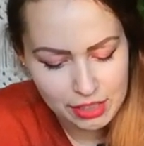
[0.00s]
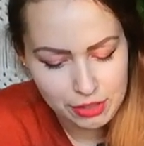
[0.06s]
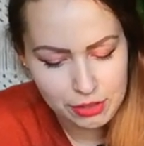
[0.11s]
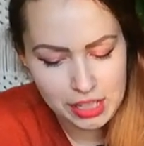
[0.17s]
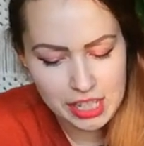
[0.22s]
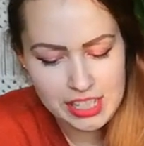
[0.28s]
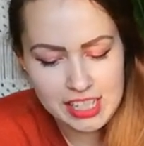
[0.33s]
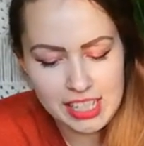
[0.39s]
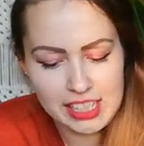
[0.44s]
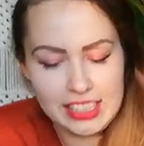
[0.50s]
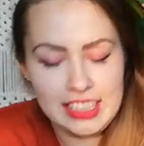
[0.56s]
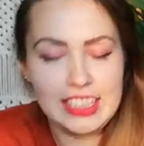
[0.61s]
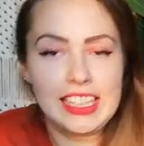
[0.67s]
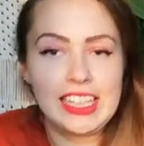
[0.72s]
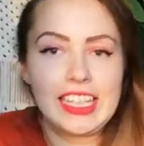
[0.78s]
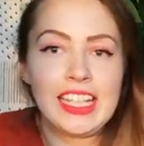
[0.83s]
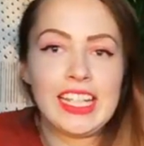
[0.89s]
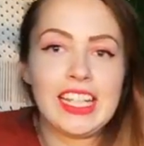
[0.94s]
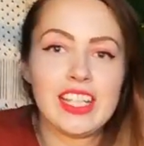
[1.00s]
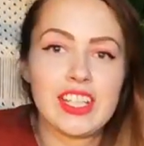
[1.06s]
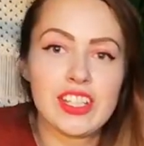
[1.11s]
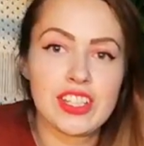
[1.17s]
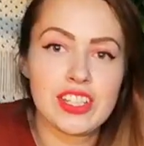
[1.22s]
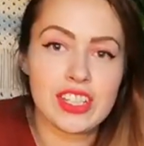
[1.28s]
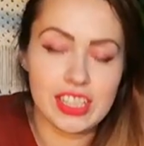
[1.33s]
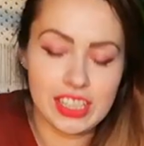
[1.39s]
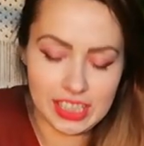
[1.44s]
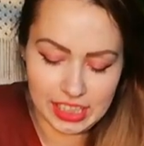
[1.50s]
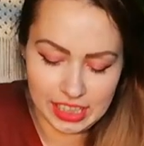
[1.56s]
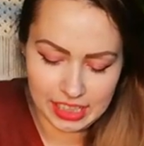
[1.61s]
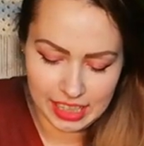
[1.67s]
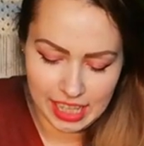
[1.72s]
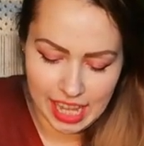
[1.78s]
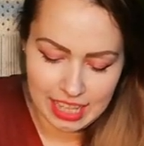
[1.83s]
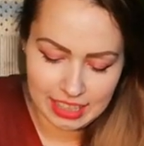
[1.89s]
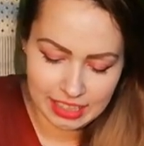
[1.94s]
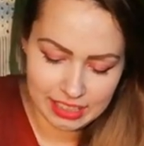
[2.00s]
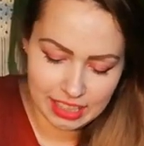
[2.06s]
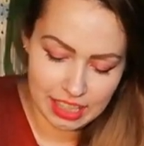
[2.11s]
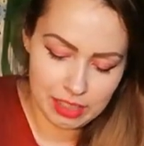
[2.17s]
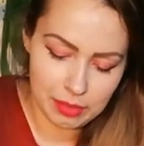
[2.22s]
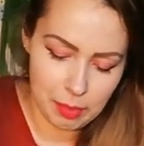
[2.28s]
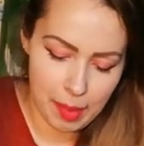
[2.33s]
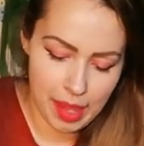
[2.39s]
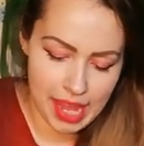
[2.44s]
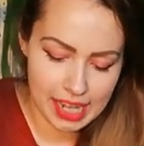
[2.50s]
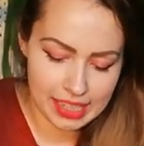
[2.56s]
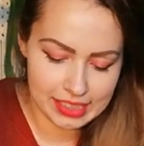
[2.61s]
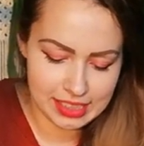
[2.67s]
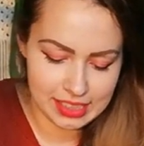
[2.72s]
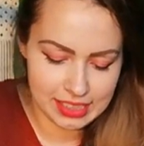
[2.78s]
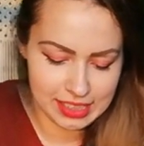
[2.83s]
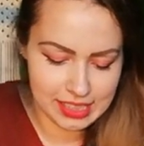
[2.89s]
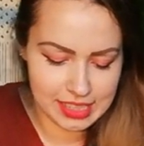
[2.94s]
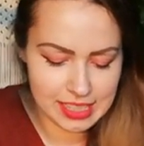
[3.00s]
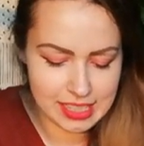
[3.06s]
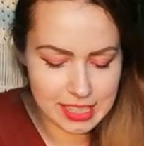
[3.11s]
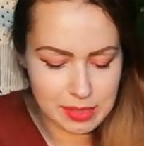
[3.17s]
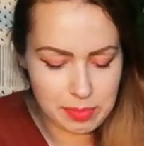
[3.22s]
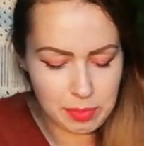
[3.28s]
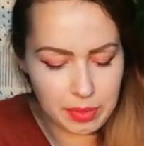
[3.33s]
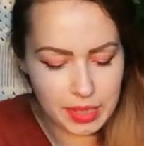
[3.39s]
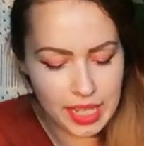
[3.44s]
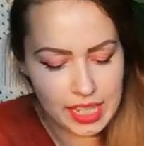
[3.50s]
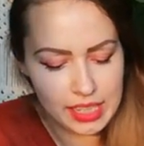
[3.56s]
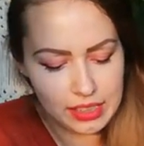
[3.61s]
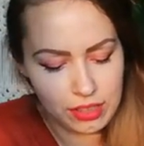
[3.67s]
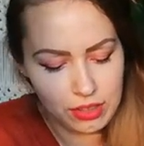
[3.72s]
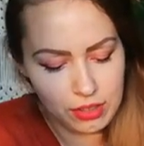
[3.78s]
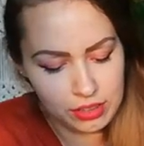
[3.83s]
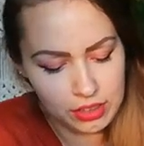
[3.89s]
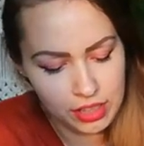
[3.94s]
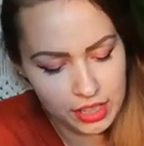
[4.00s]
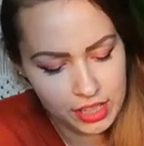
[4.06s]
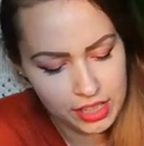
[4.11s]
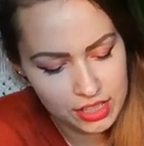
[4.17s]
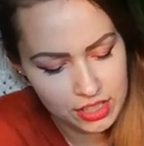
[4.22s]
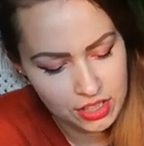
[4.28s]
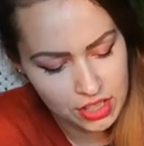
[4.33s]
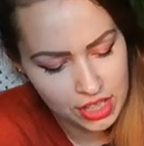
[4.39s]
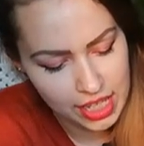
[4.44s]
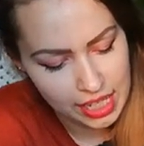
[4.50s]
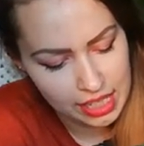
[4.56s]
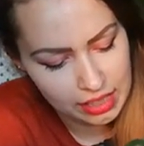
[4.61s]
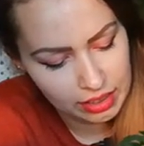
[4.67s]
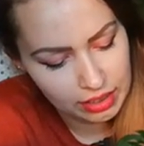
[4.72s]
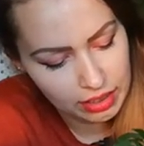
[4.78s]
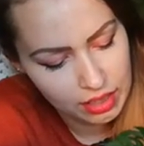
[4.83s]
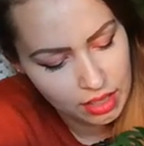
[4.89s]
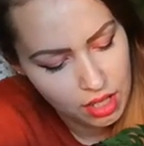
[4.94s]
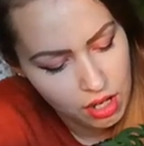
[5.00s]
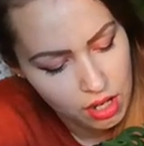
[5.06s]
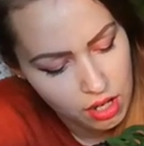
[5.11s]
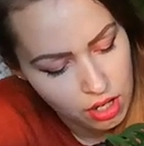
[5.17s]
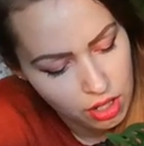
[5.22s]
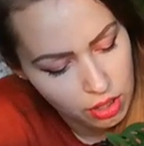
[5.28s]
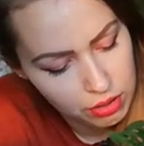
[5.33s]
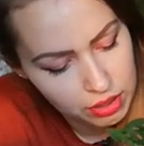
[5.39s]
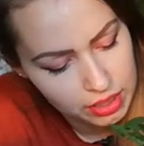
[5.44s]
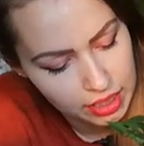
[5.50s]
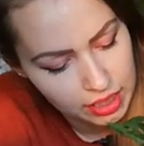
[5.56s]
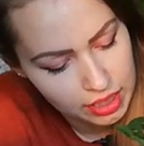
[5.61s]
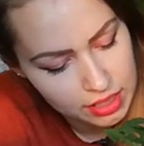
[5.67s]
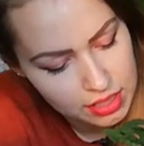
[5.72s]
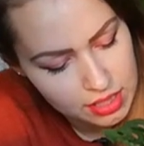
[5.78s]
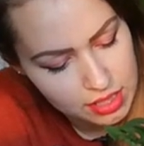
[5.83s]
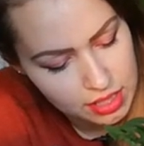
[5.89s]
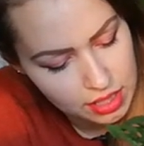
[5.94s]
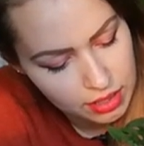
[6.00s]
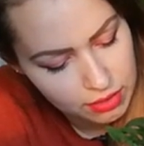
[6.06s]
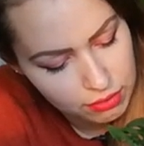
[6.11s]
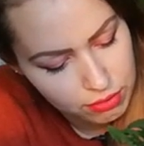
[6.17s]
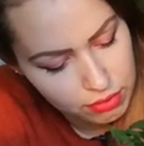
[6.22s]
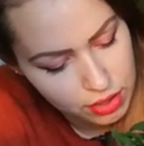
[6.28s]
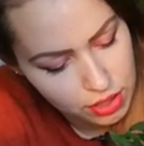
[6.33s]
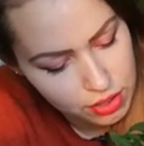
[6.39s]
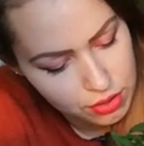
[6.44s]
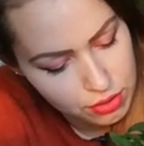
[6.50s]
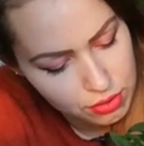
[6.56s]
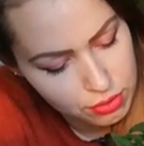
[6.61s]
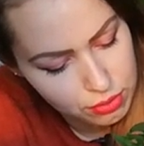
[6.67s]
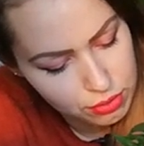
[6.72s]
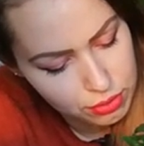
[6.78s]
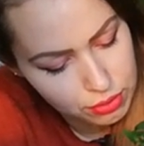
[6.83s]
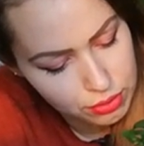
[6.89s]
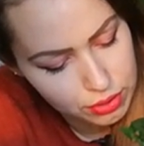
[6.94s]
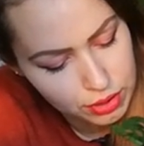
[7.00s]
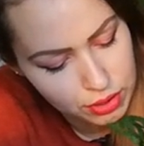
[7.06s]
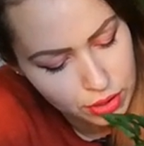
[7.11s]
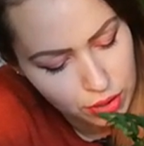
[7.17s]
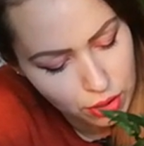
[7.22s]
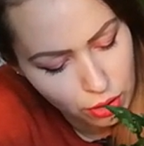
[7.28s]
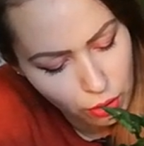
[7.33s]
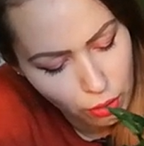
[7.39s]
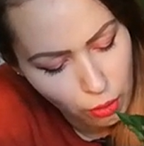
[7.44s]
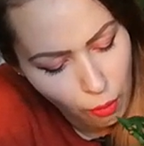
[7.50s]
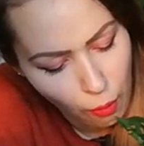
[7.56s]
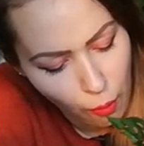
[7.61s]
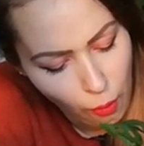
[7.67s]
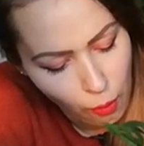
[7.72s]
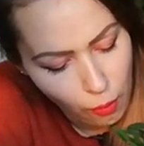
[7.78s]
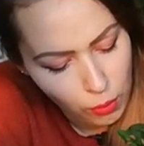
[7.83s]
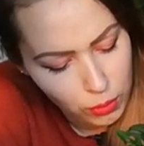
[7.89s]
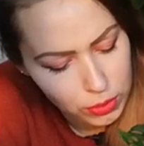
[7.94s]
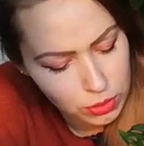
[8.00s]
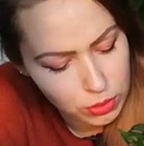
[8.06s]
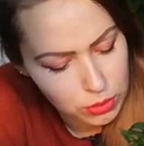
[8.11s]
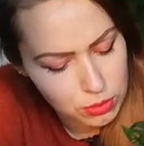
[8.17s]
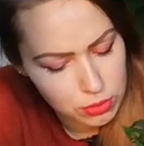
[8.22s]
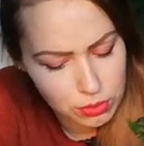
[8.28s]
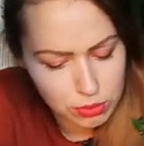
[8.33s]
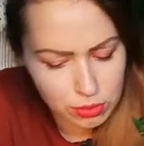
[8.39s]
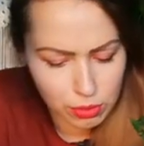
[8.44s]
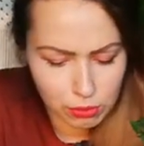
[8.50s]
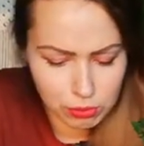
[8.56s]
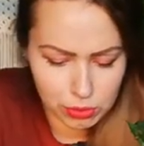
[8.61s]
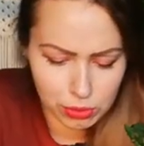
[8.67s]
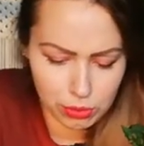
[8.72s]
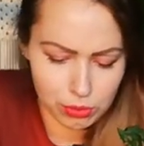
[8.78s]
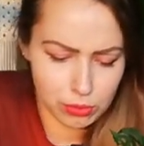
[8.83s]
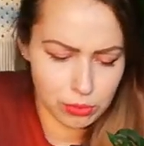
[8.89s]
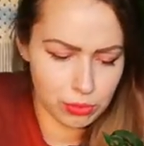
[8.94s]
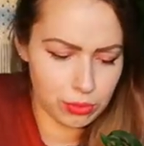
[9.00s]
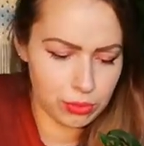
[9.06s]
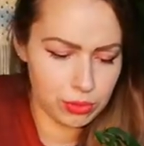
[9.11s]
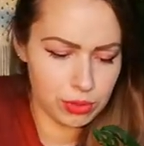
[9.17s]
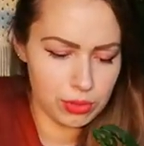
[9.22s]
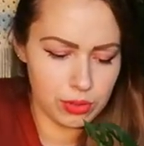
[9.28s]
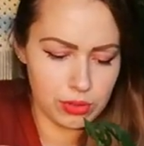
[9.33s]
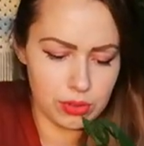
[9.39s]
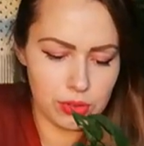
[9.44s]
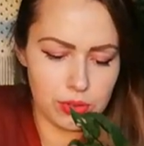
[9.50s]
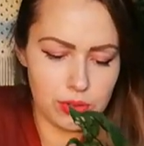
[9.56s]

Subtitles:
Recently, Ellen unpacked this plant on her channel. Oh, and I can see a fresh root. This is so cute.